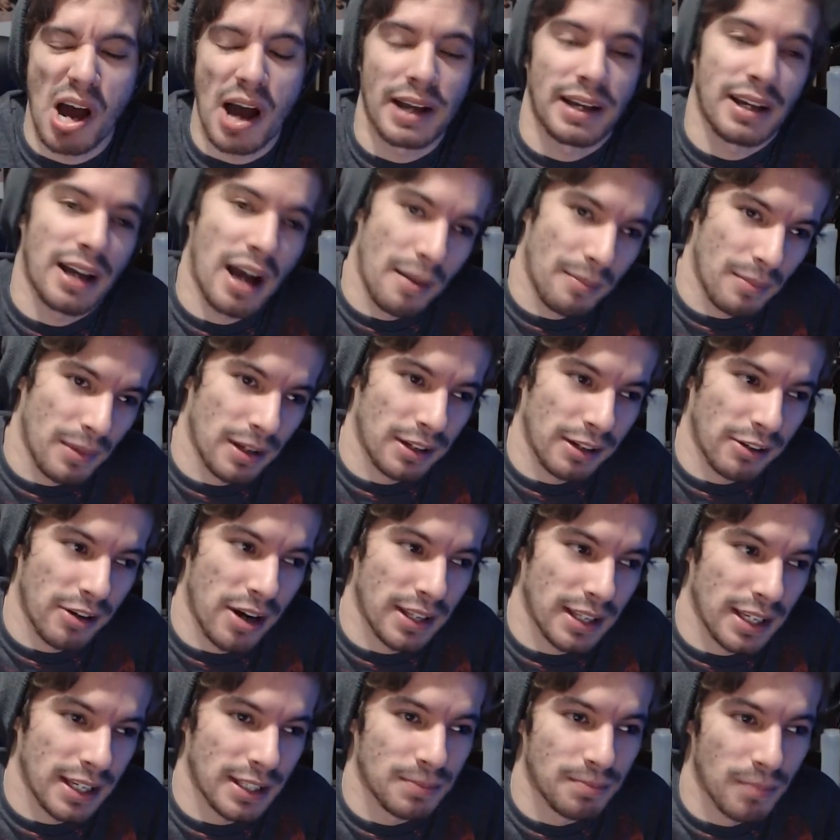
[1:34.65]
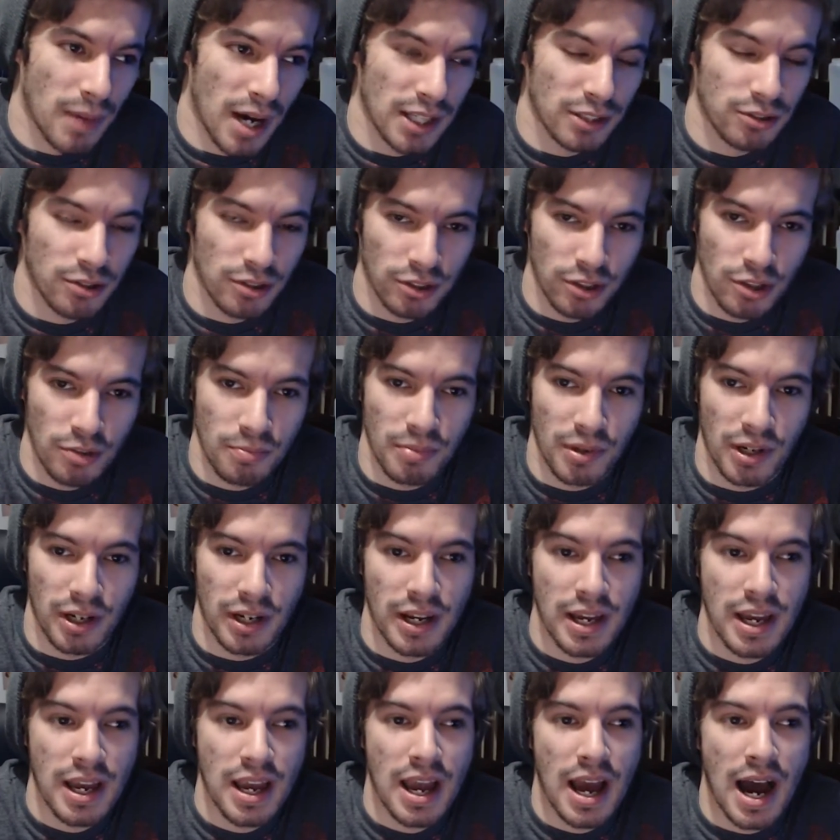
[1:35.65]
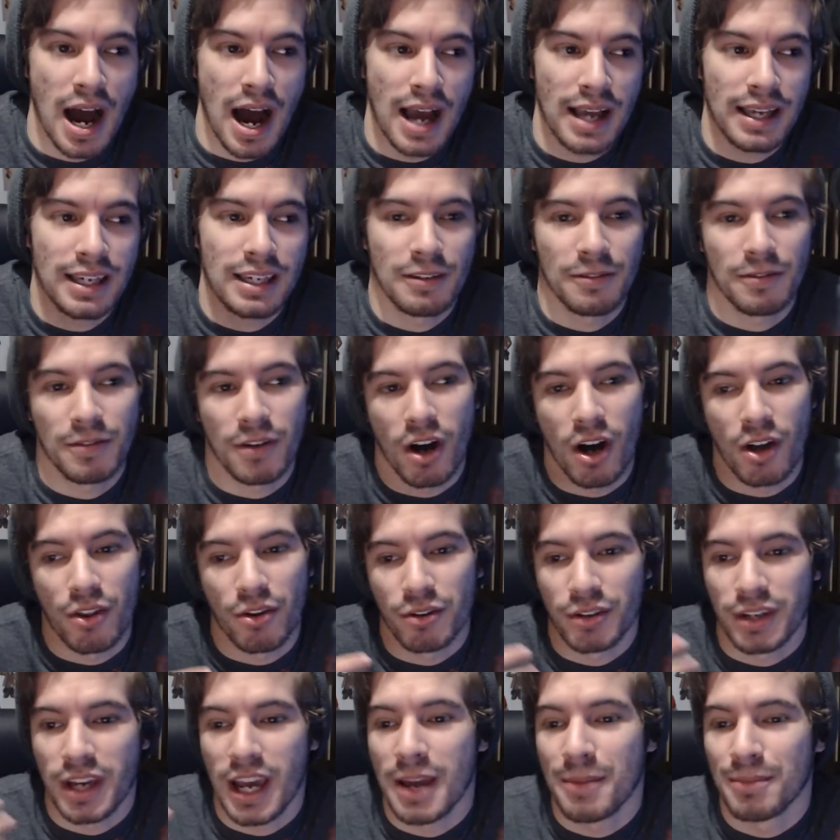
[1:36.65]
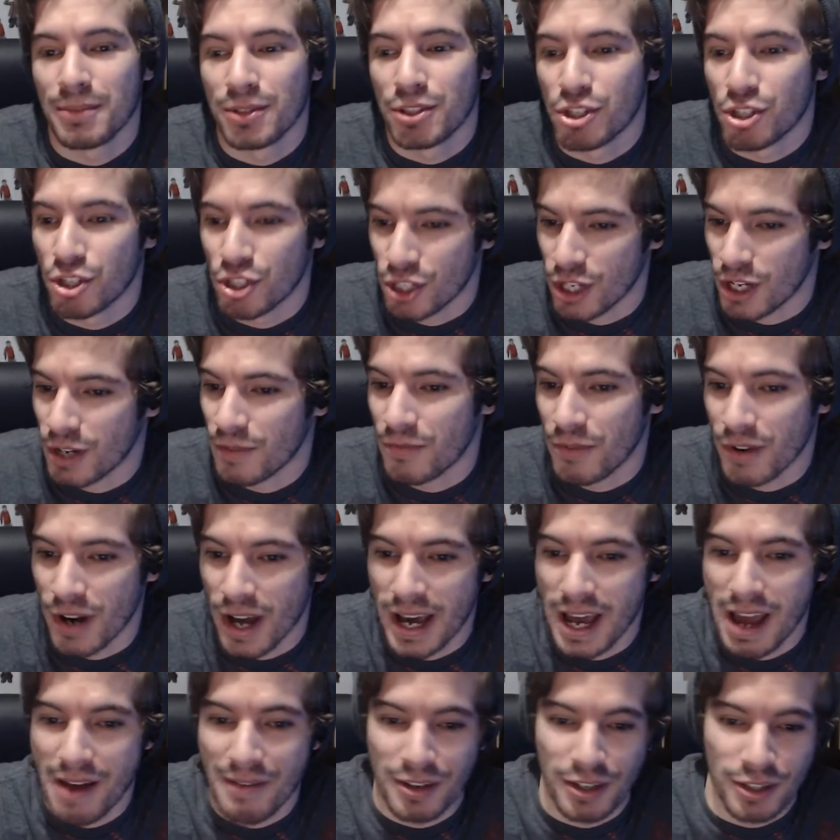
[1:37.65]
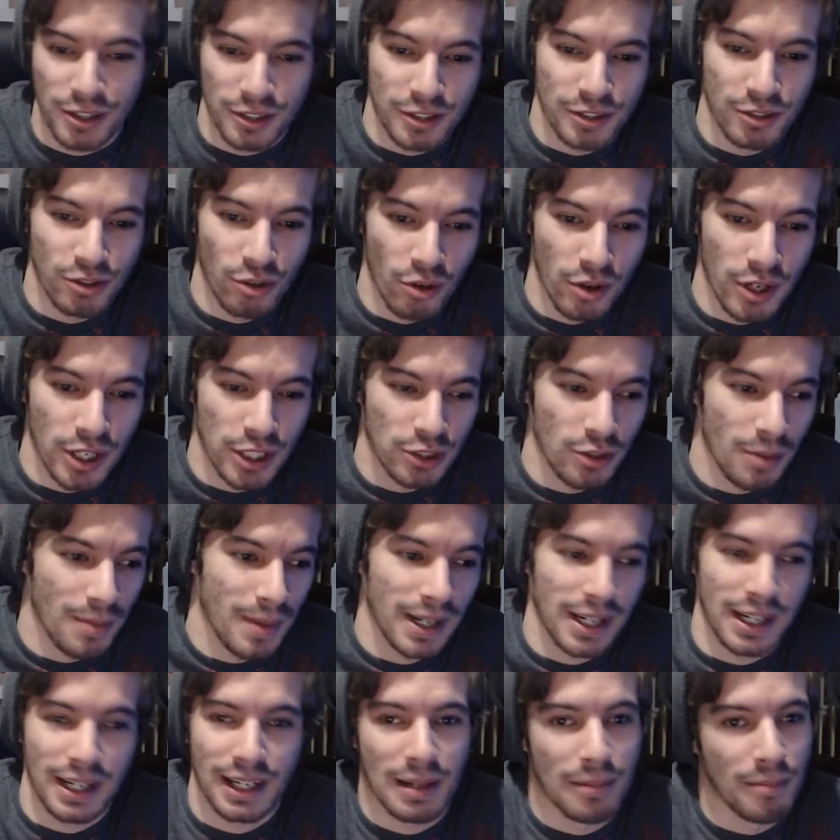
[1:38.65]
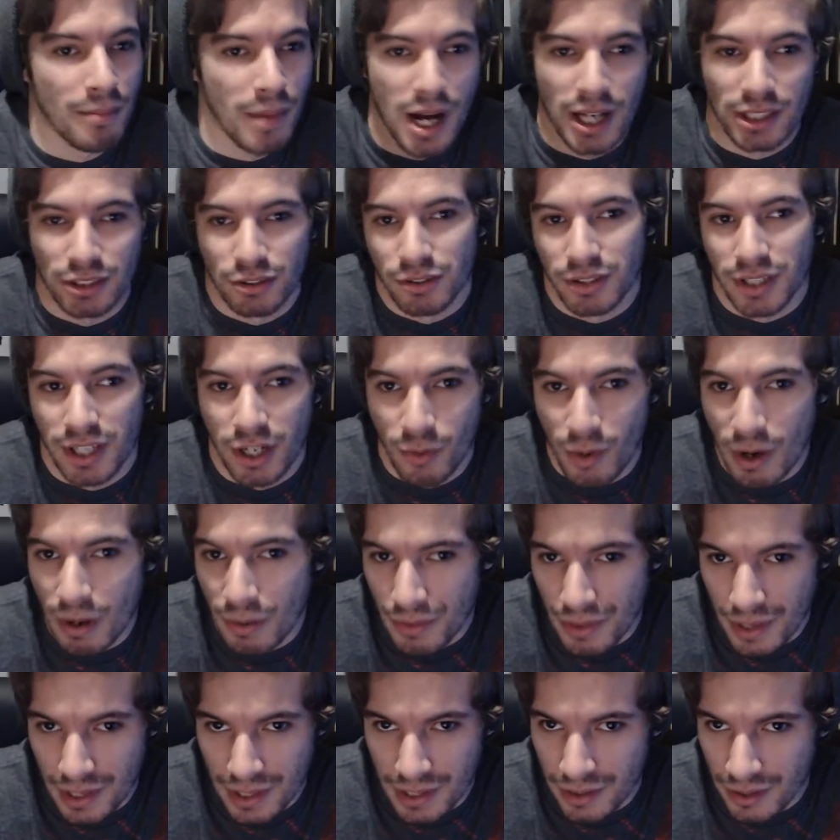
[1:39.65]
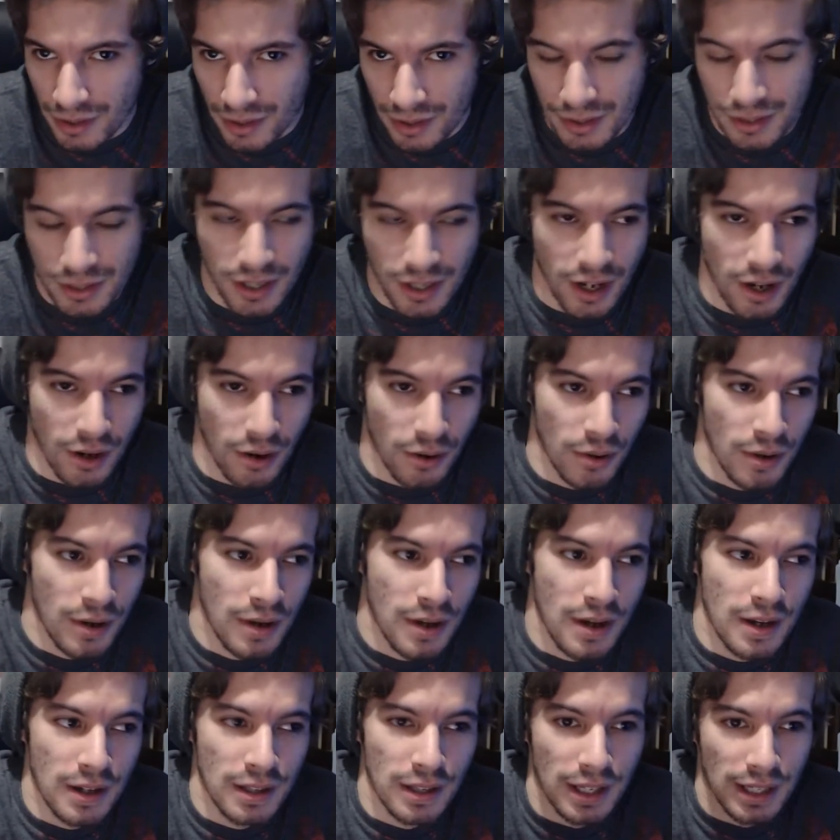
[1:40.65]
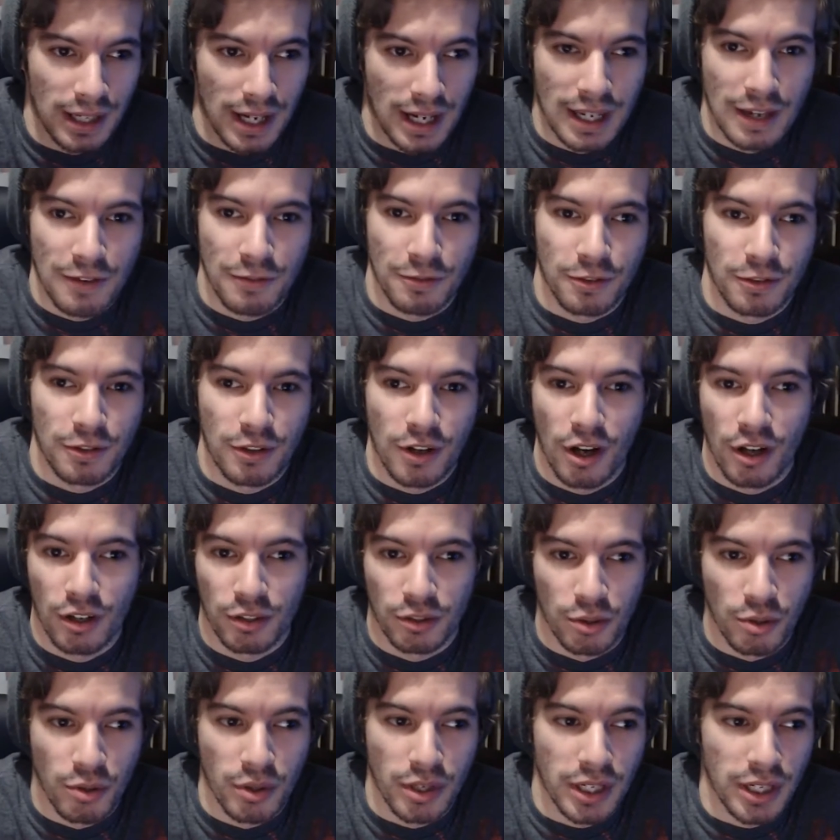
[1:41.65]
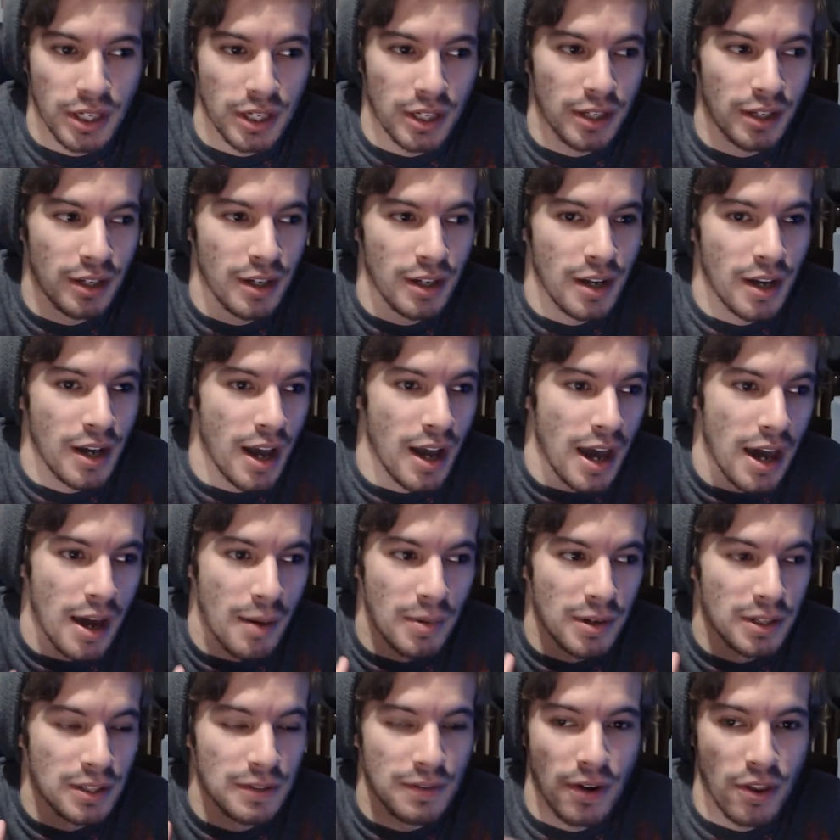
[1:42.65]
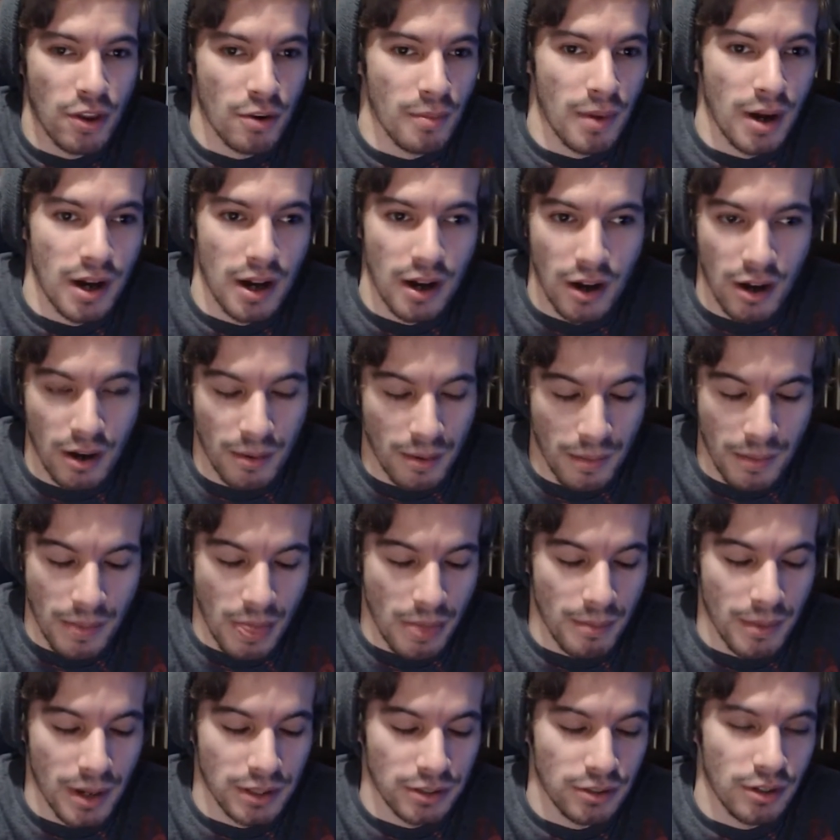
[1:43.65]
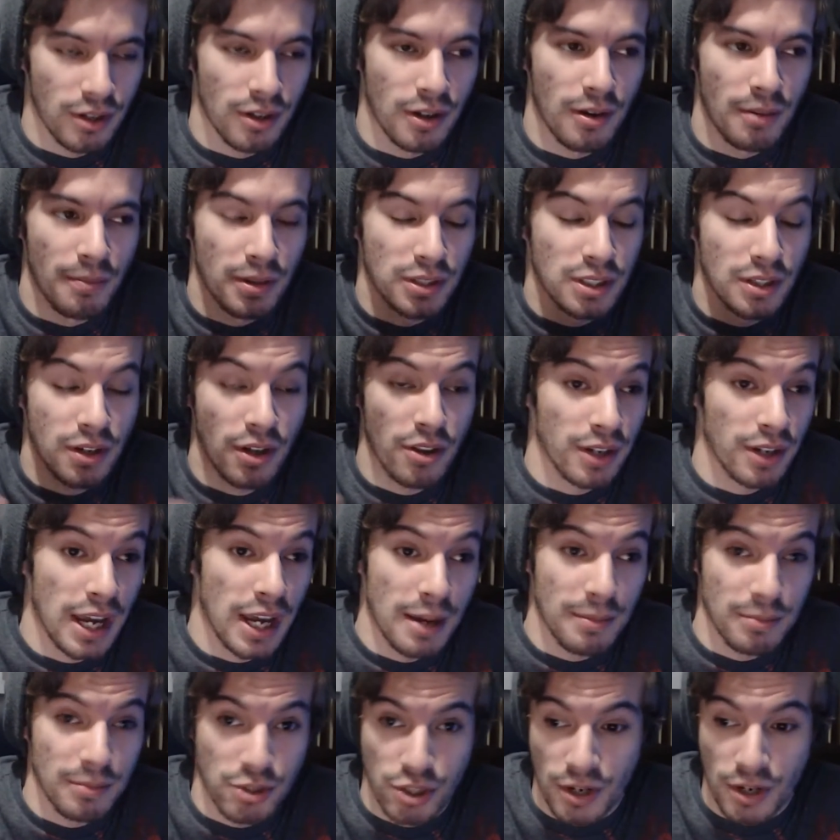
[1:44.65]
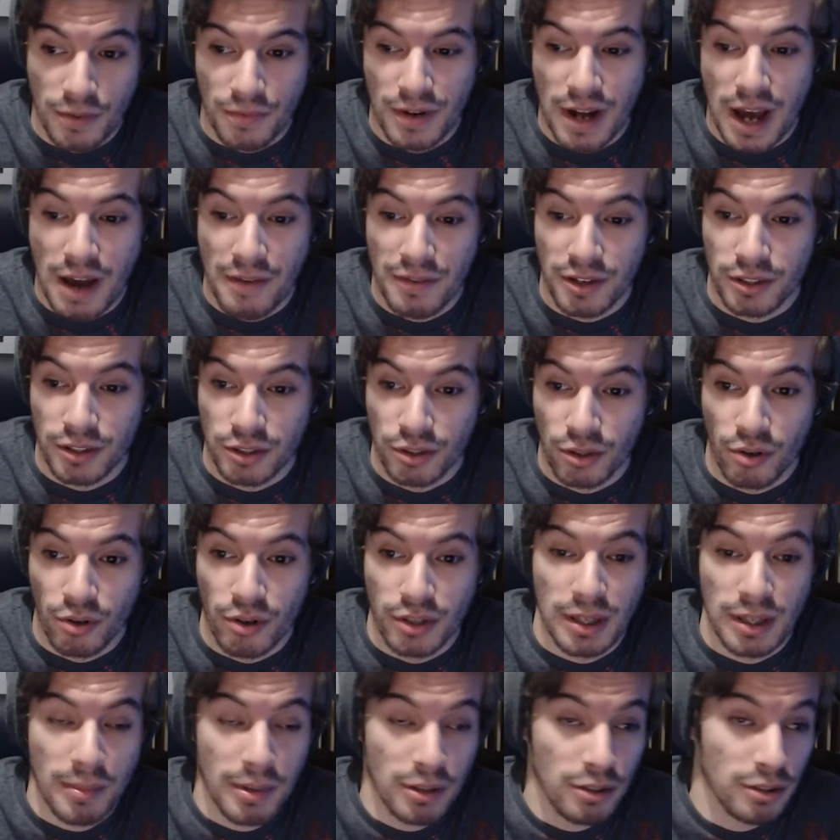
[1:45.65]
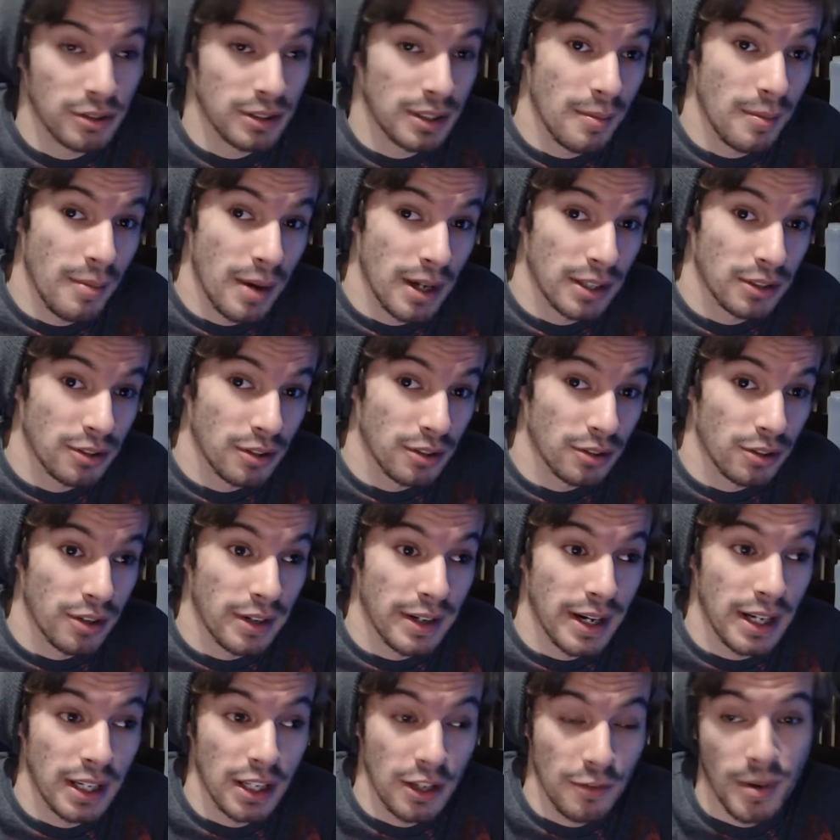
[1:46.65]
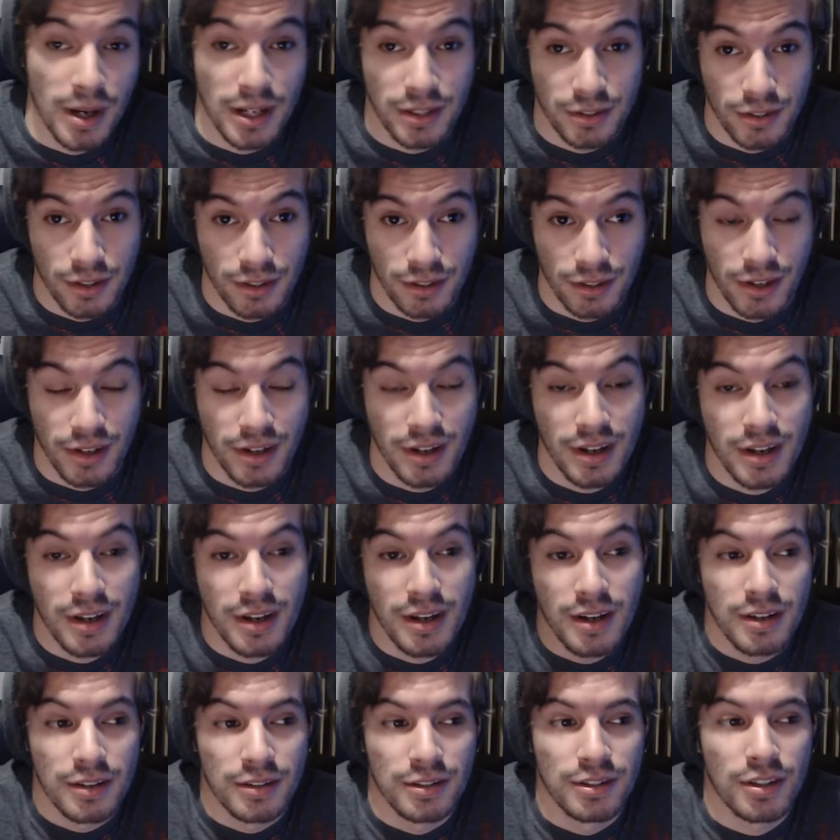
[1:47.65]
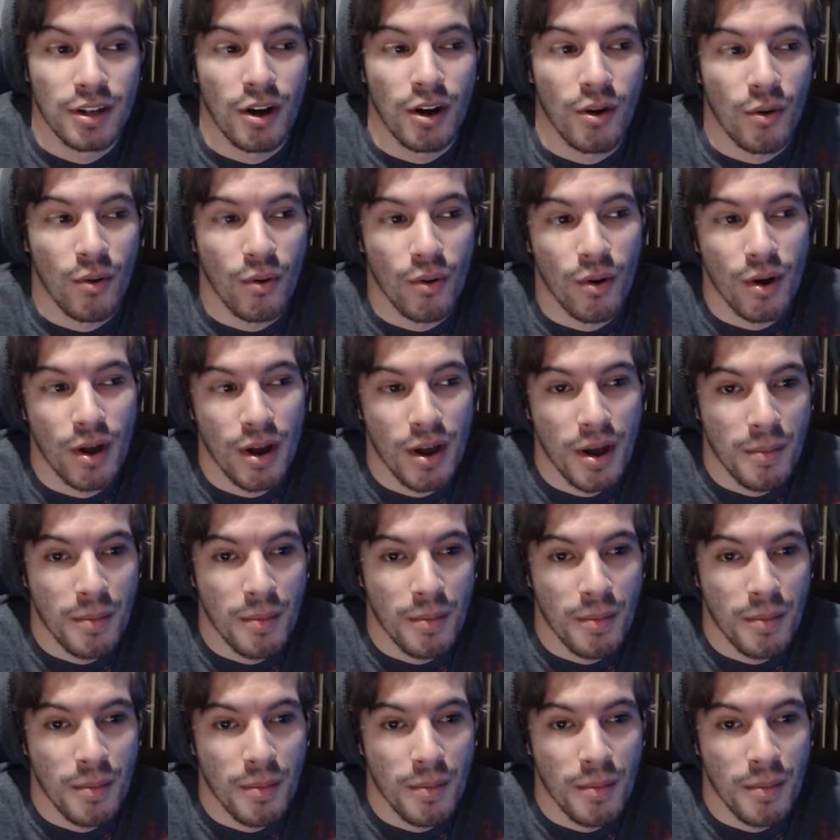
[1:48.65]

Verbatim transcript: I, I'm granted it's Monster Hunter, but I give other games shit for not having good stories, so I'm not gonna let Monster Hunter get away with it either, so, like, I give Call of Duty and a bunch of other, mo uh, monster, uh, a bunch of other games shit for not having good stories. I'm gonna do the same with Monster Hunter, and I love Monster Hunter, so...